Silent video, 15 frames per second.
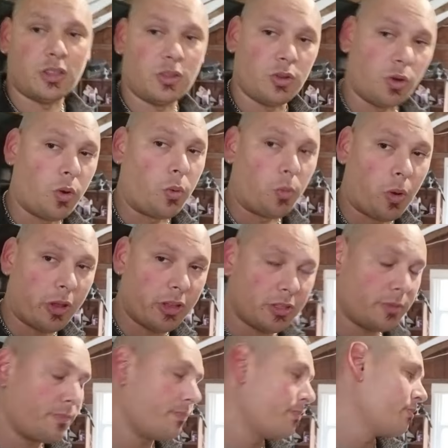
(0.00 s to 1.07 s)
your wallet.
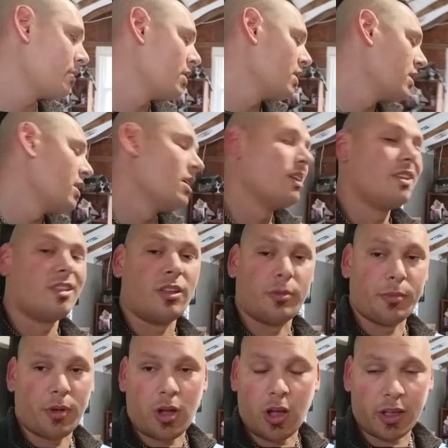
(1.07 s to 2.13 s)
Then
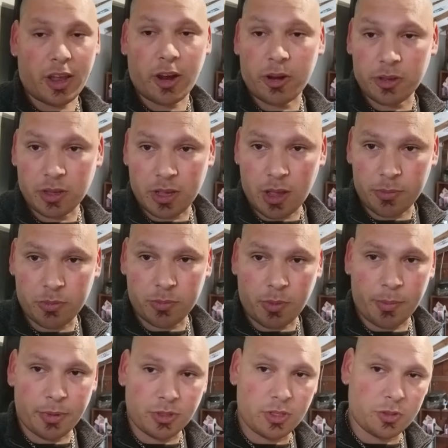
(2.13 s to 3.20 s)
I carry a couple in my
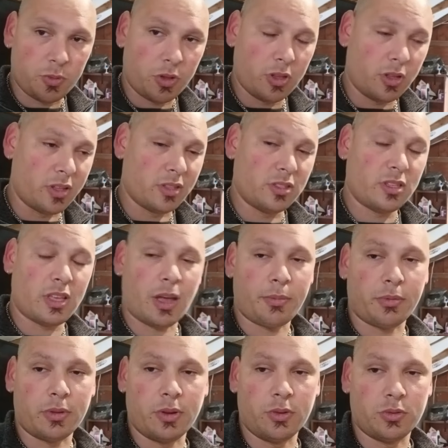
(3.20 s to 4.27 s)
business wallet and a
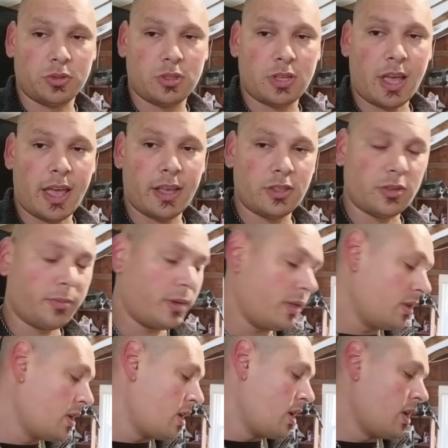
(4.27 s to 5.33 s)
couple of little tags on me,
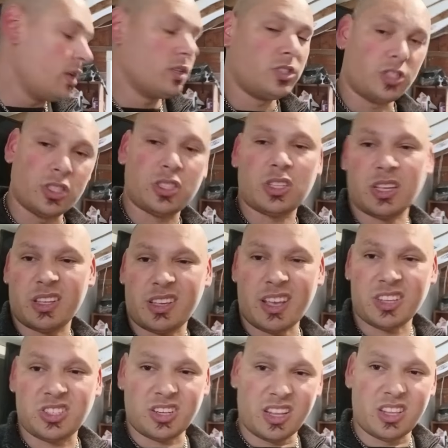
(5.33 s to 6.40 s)
just in
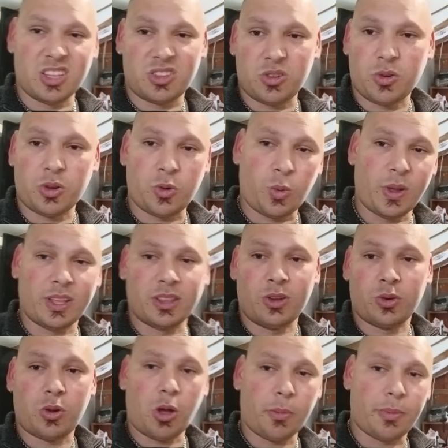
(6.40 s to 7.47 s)
case I need to do a quick little
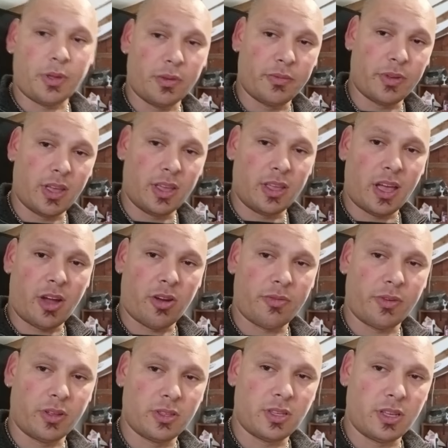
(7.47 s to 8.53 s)
copy of a
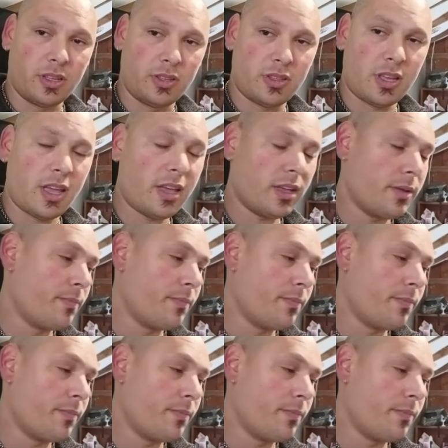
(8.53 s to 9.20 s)
RFID tag